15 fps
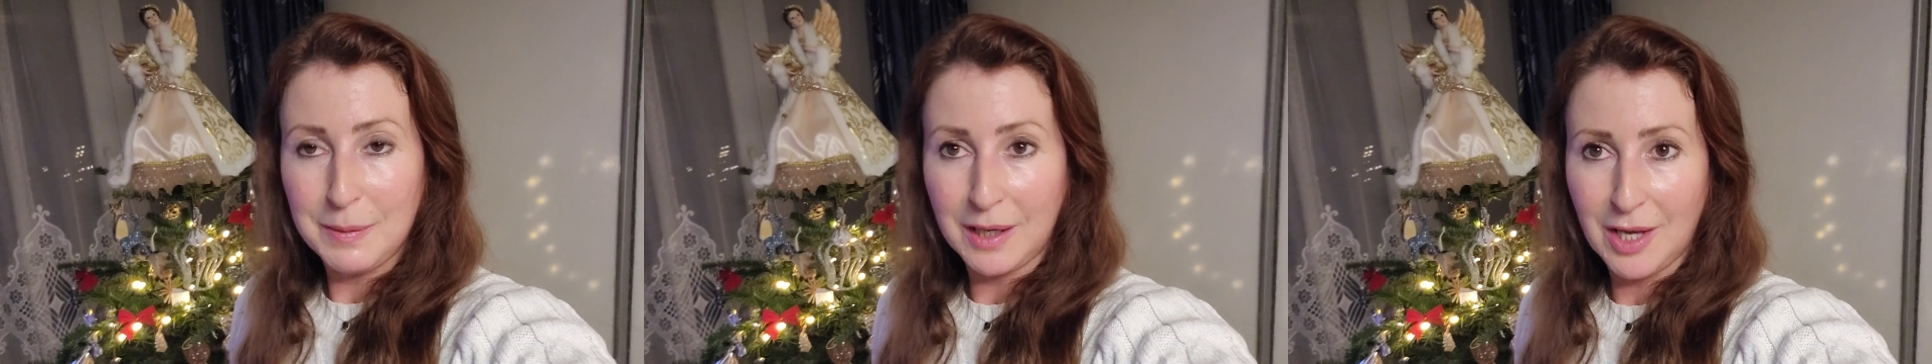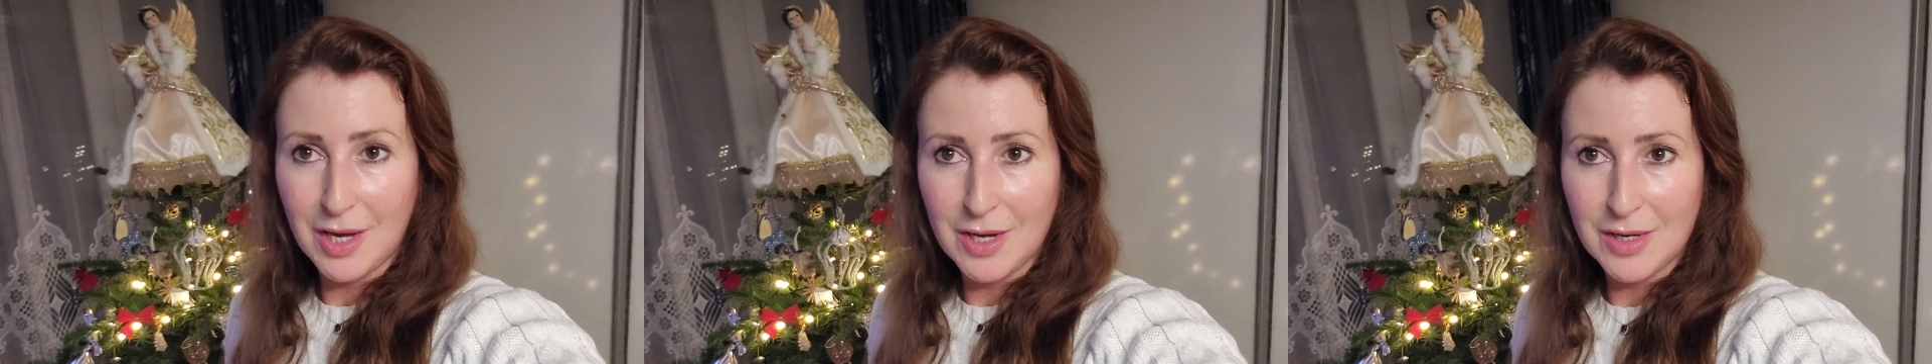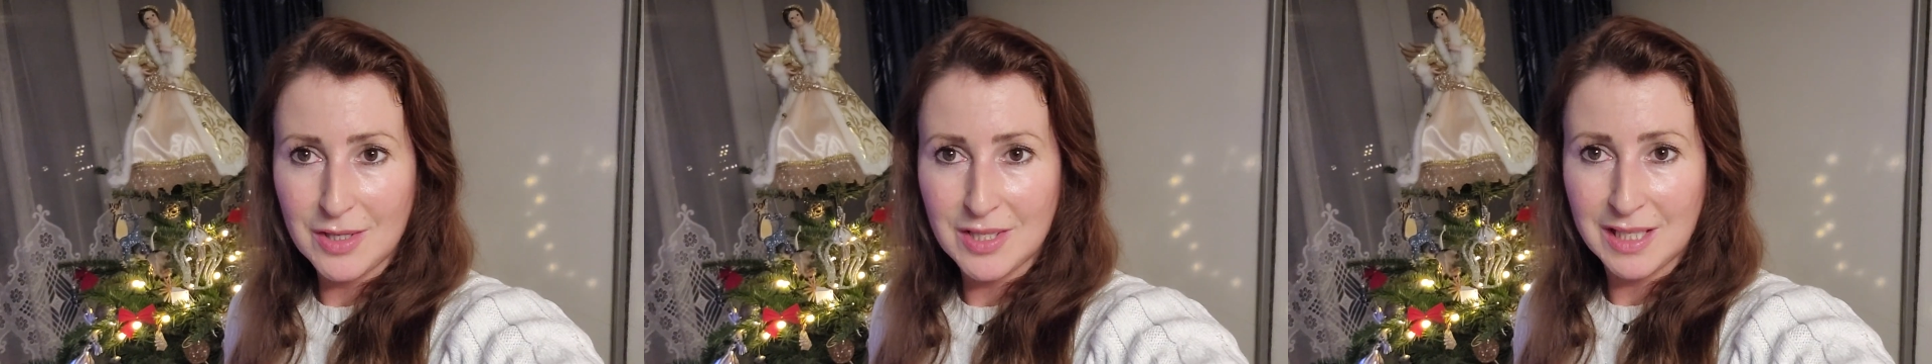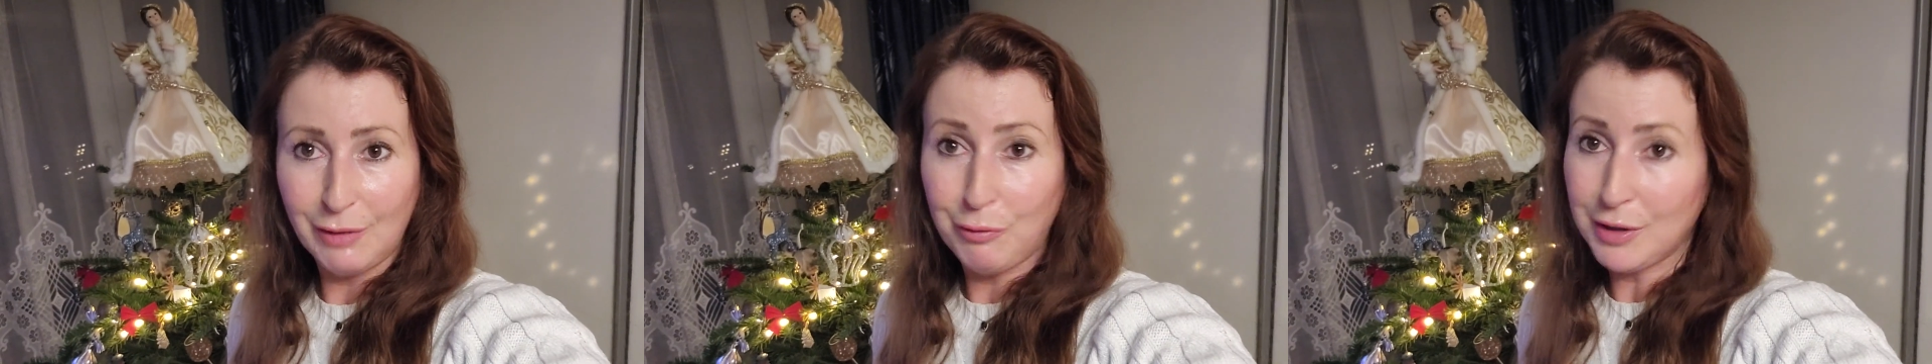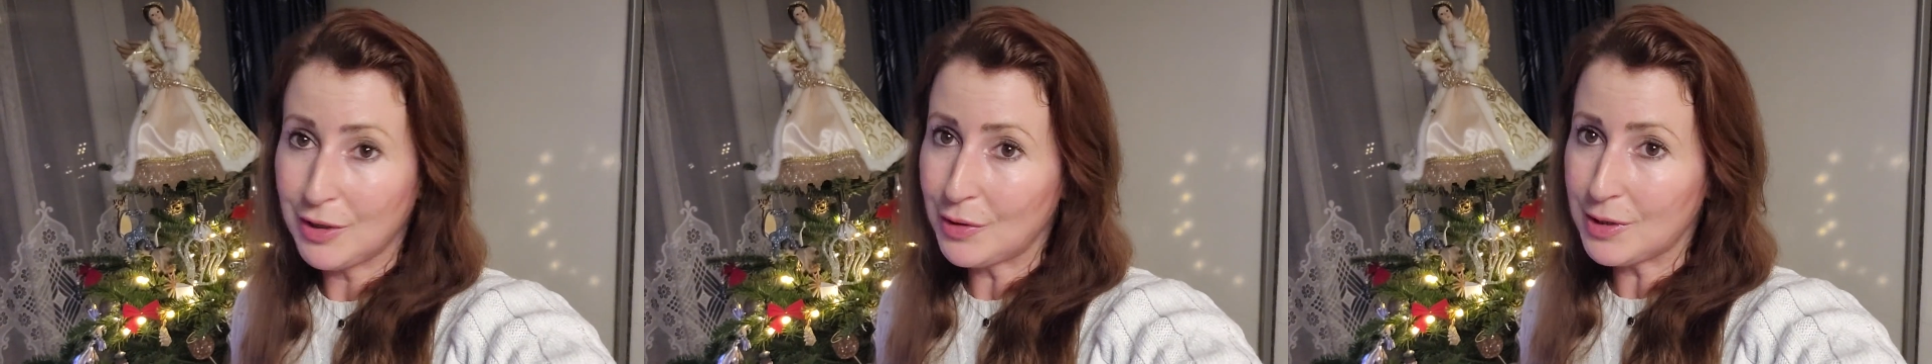because
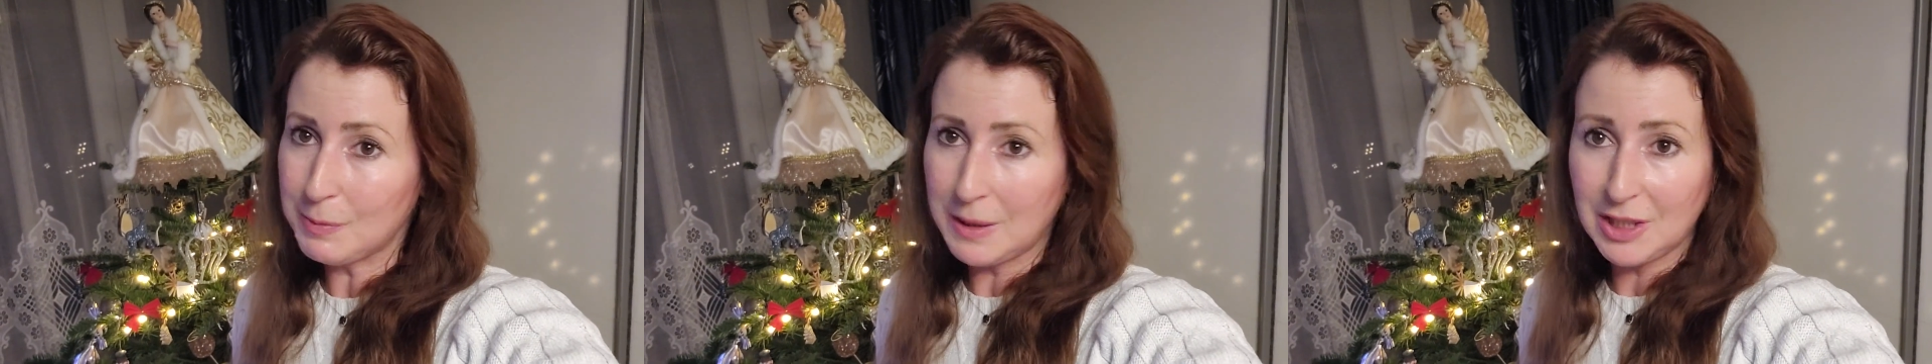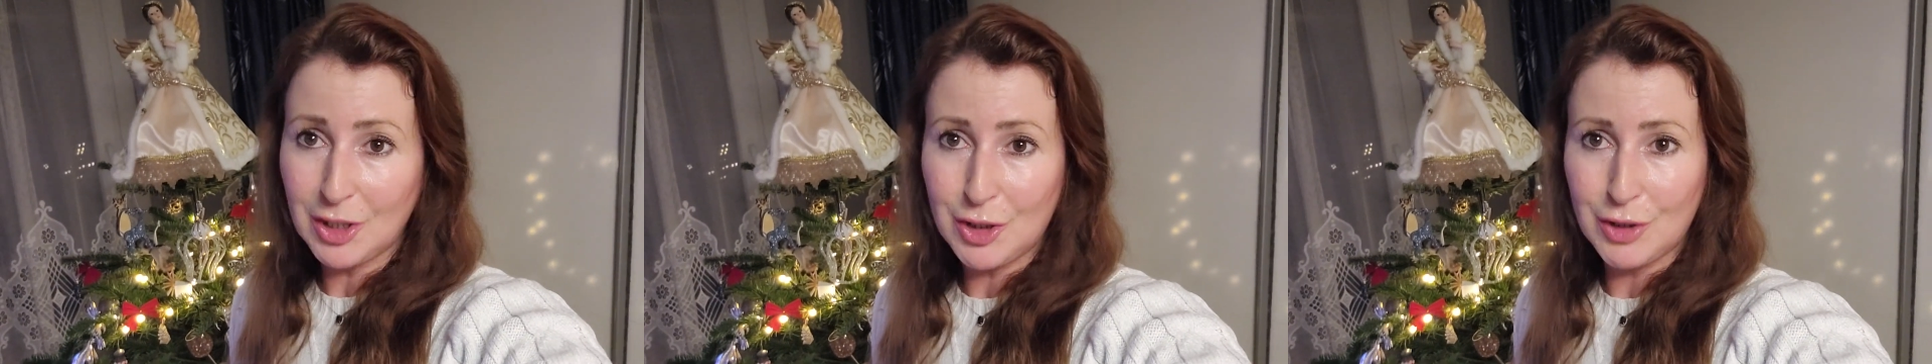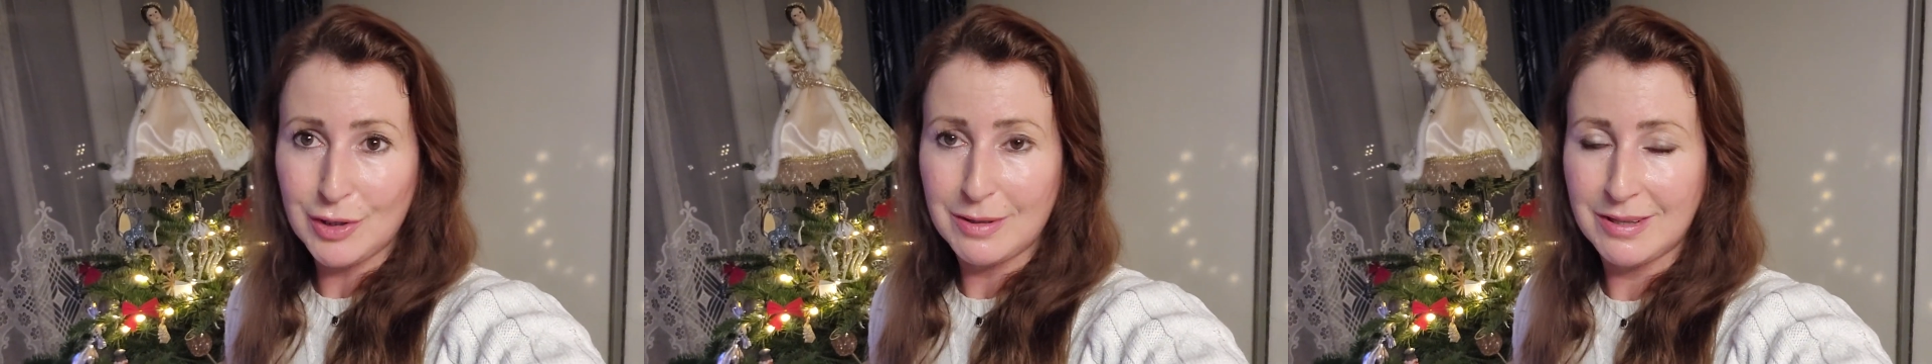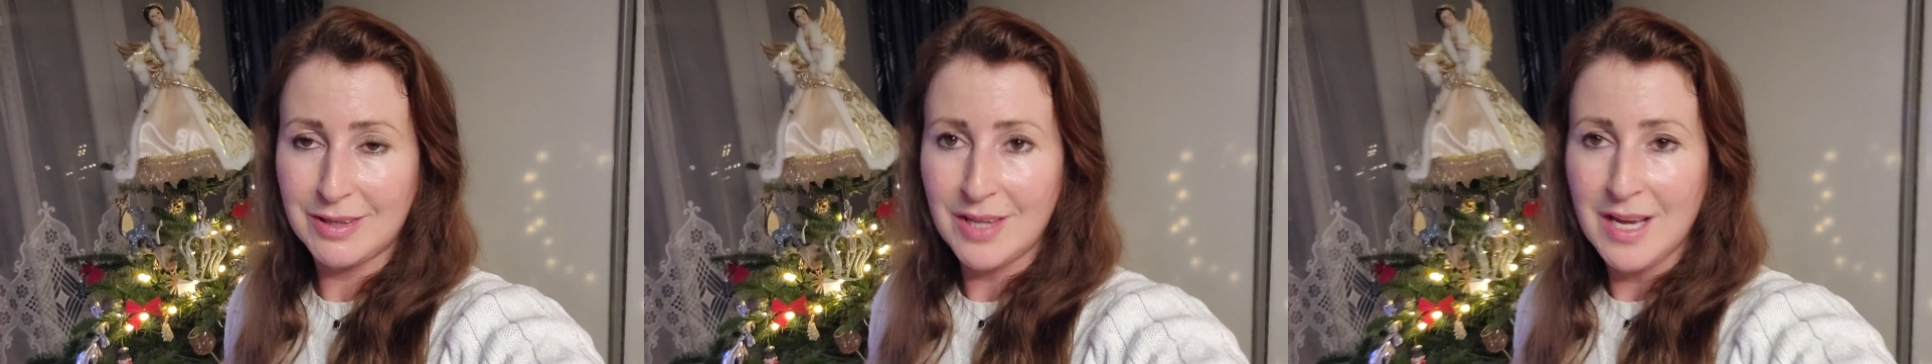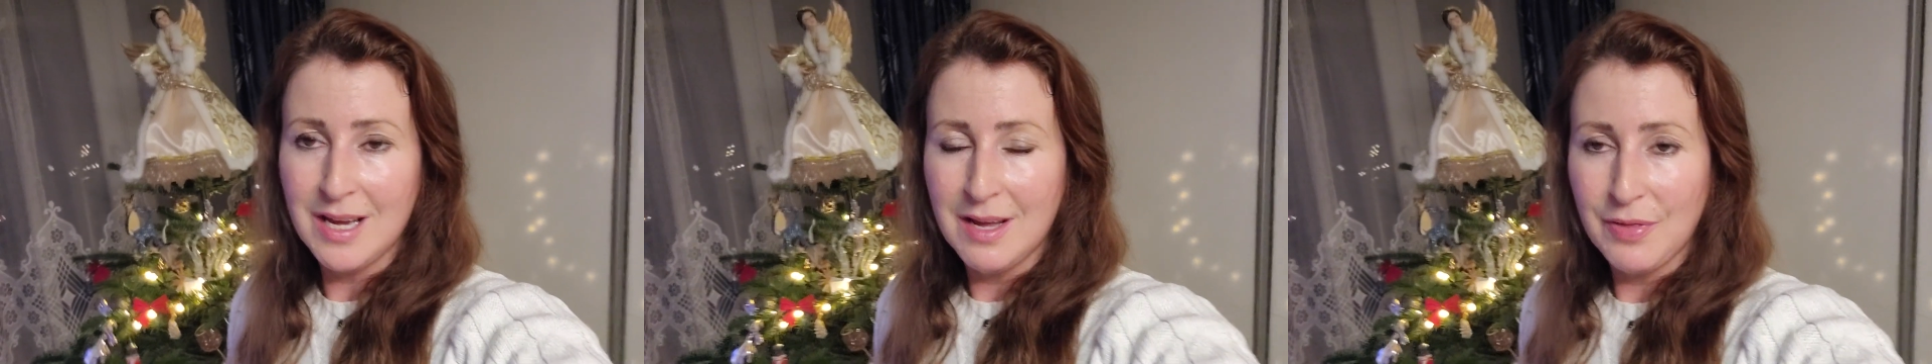if we don't speak the truth,